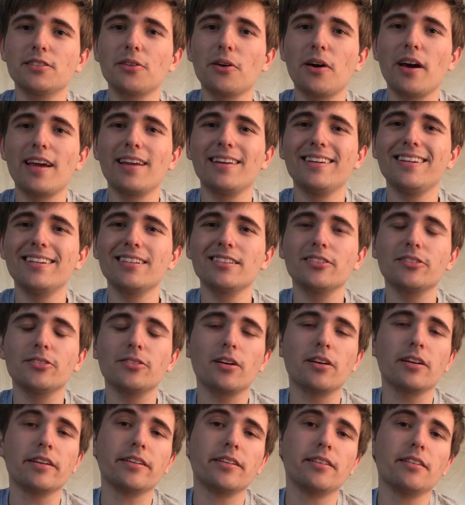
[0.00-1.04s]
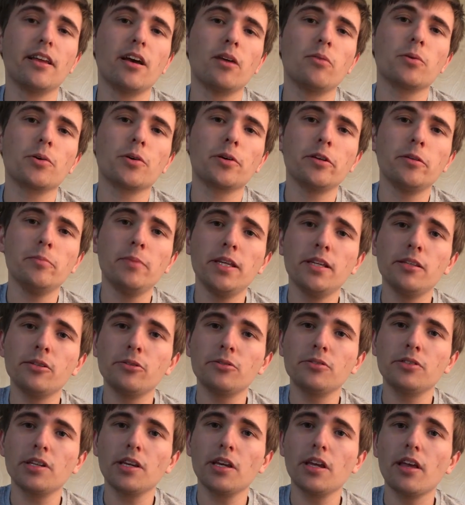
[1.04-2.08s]
go ahead and get started. Now, we're going to be
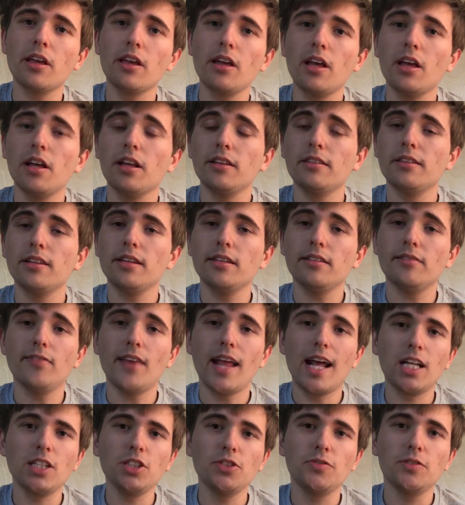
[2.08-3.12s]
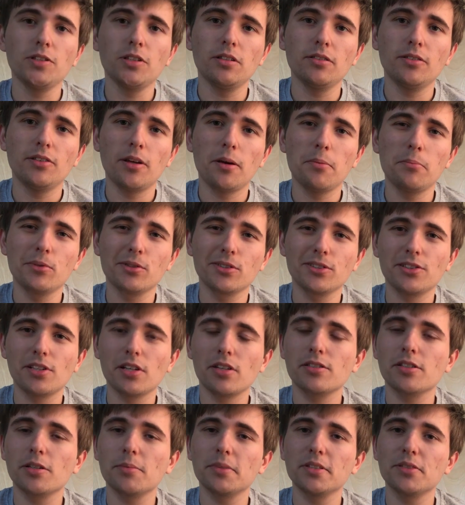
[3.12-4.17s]
using the Nashville Number
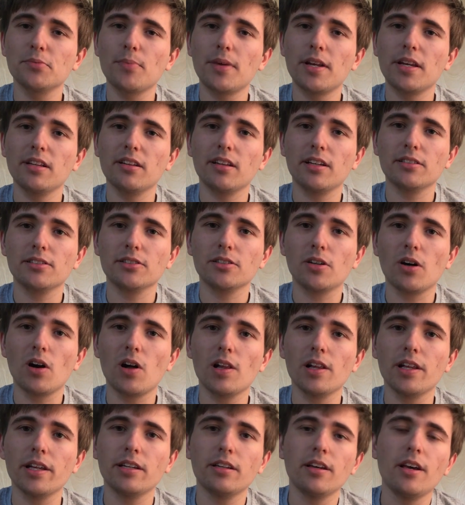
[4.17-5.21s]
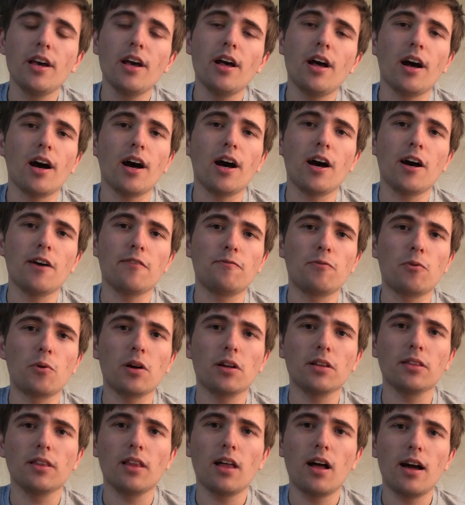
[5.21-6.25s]
system, as many like to call it, for
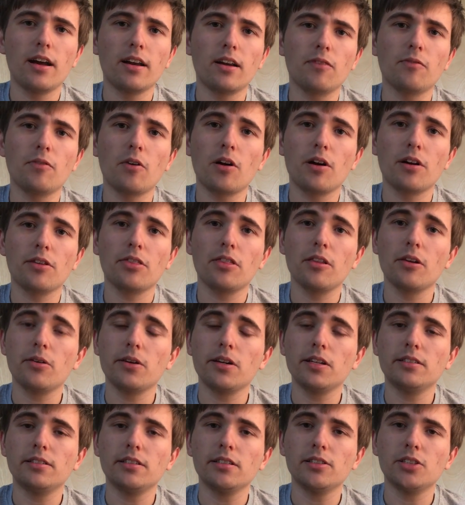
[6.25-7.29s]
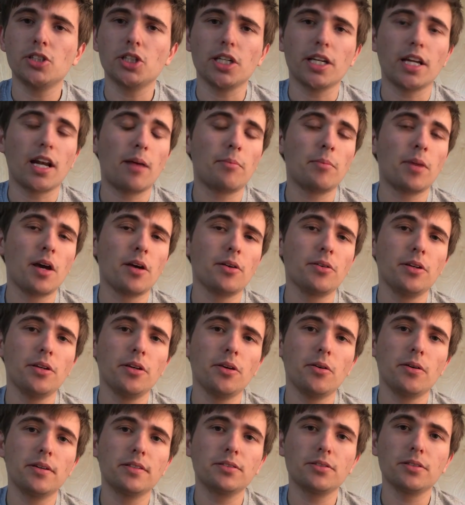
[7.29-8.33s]
a lot of our theory teaching. And I'm not going to
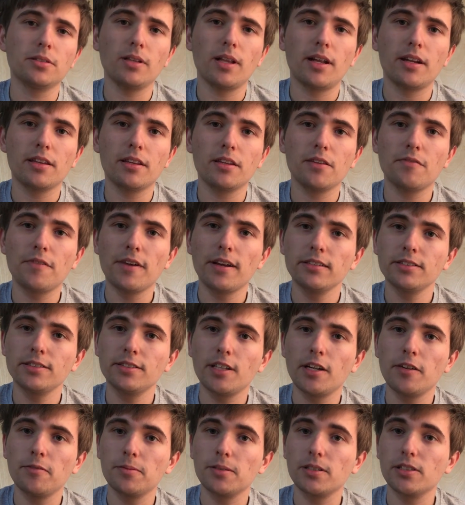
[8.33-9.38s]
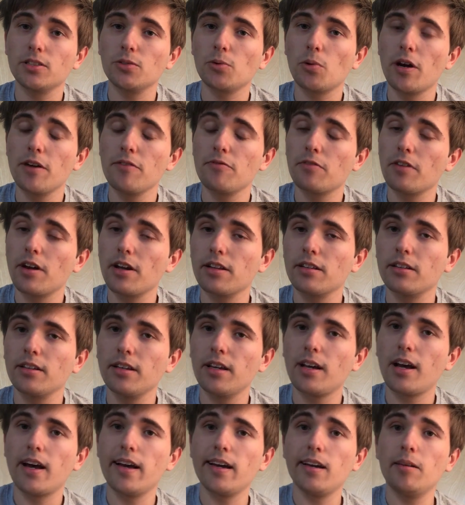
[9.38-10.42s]
go into a lot of the advanced stuff because, quite
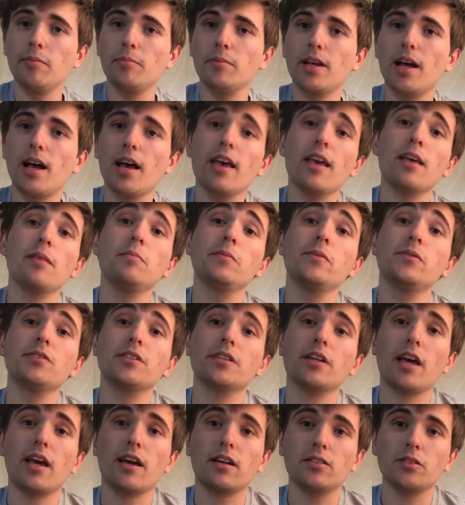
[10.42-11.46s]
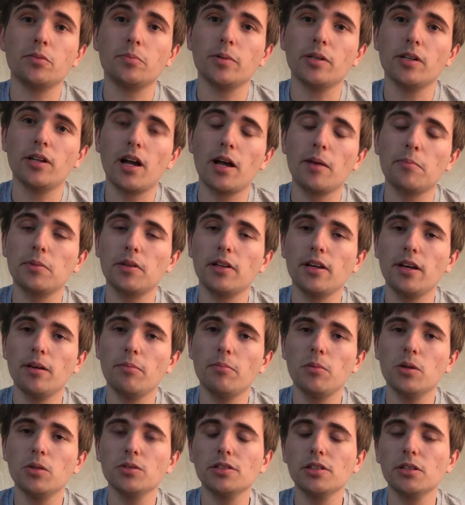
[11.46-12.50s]
frankly, I am not a music expert. I play
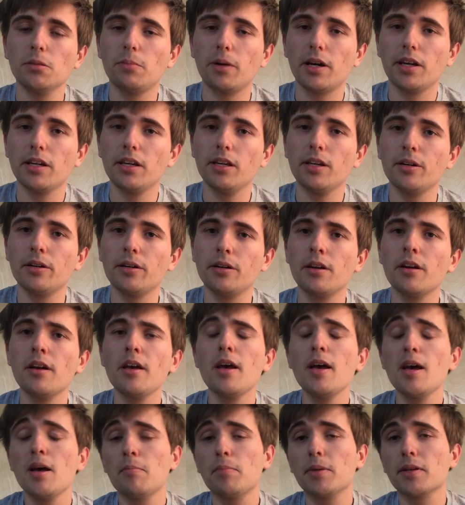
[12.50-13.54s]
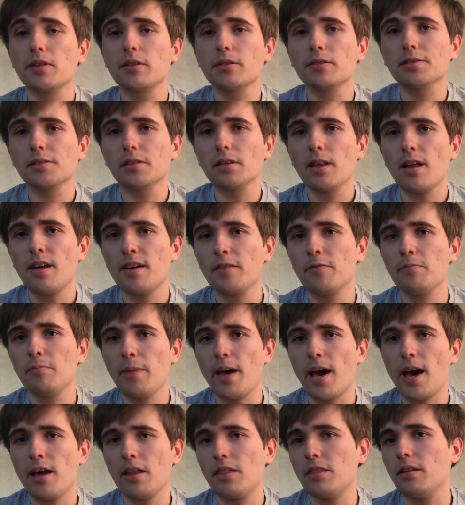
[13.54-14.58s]
mostly by ear, but there's a lot of
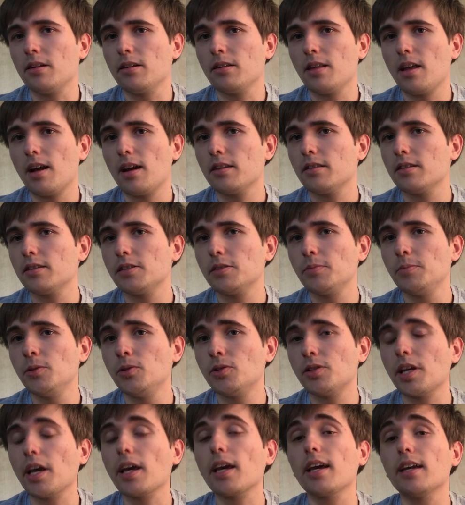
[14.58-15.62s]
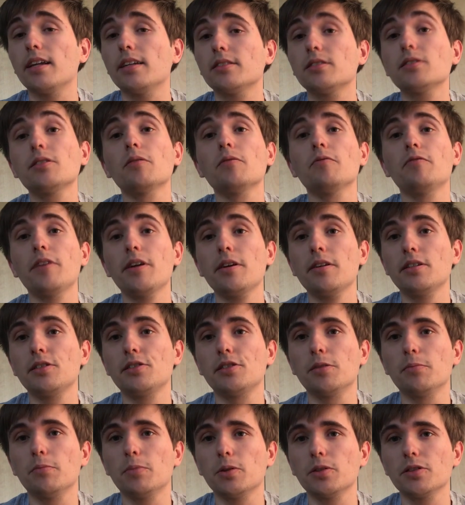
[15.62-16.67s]
math in a lot of this music, and it's very
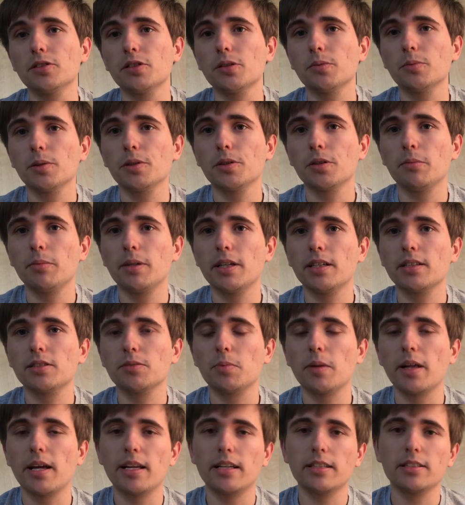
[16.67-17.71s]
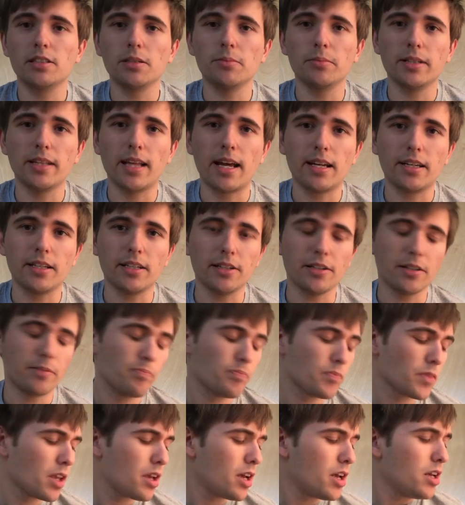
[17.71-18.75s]
simple, so we're going to be explaining some of that here.
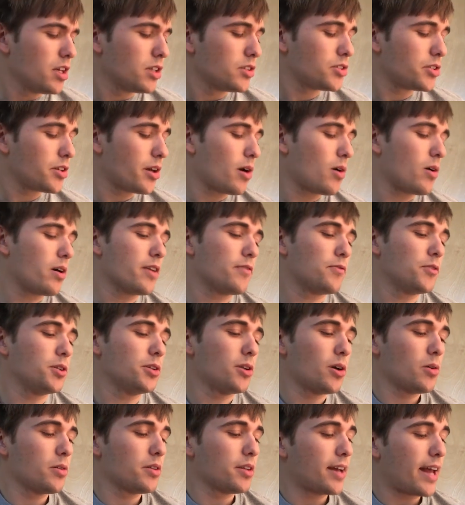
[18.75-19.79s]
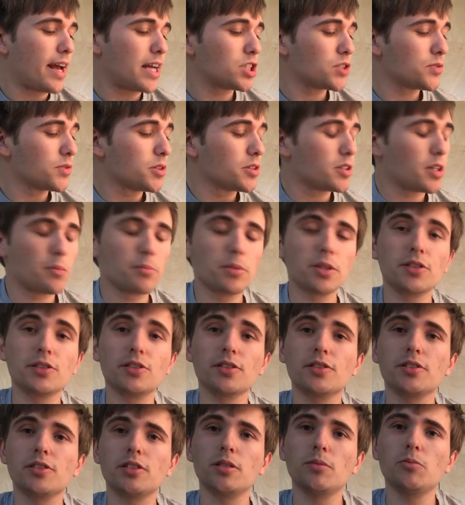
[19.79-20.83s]
So, if you know the Nashville Number
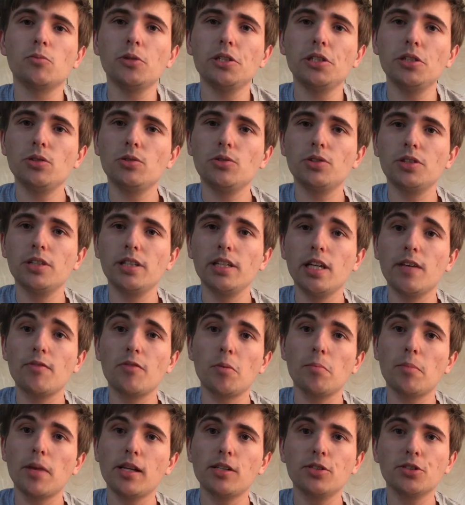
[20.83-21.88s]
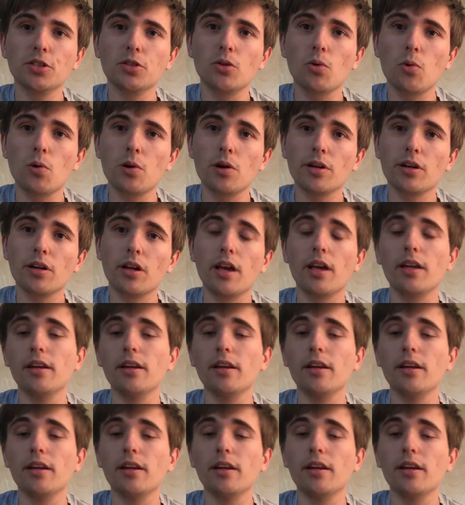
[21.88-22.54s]
system, we usually give a major chord